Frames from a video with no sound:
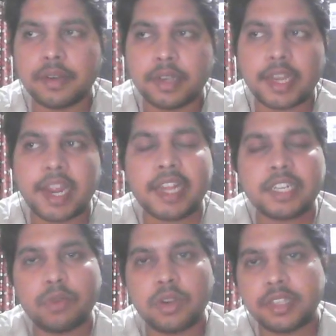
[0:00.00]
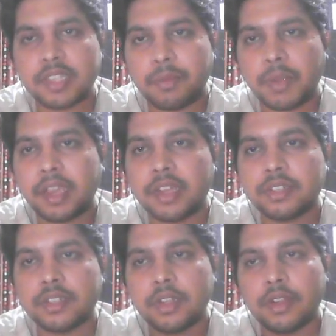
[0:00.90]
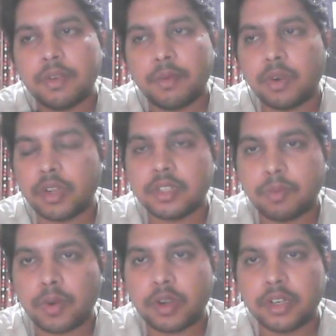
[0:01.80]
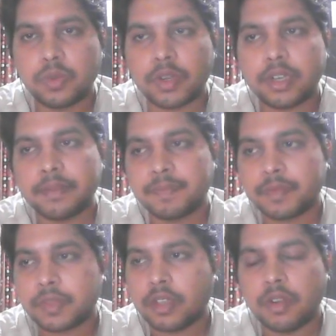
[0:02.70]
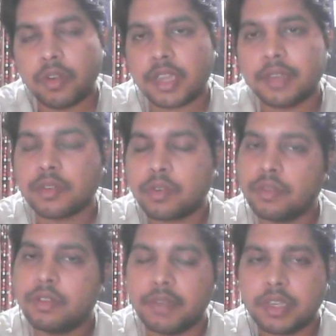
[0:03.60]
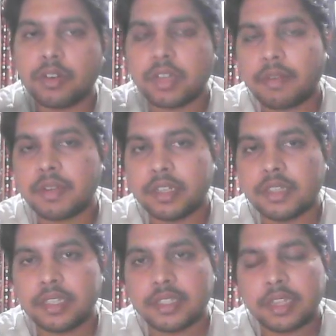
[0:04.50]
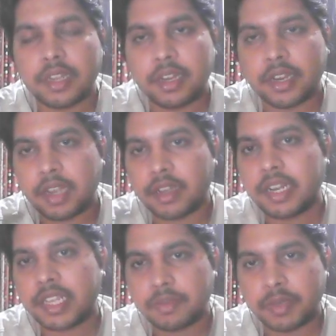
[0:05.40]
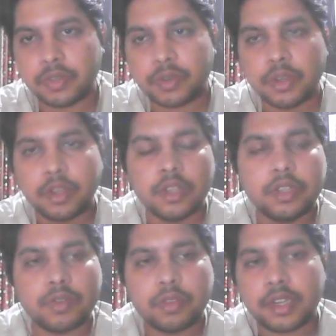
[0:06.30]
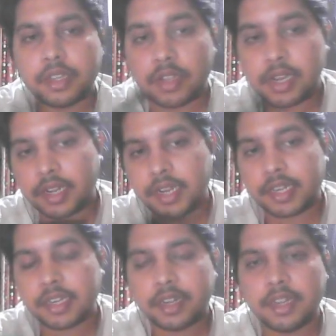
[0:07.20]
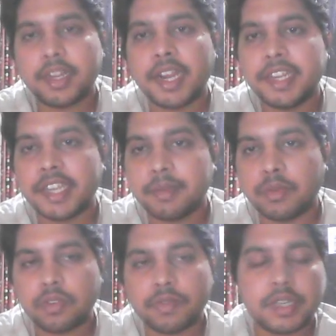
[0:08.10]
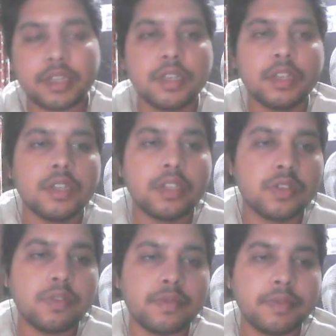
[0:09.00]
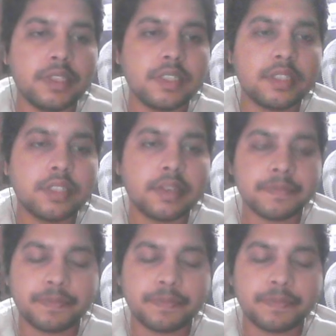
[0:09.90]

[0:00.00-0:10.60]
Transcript: crash, what is NVH, what is Warded Dura. Okay, so we are going to cover in this our next video, so that you can get a clear idea about of it. So this is the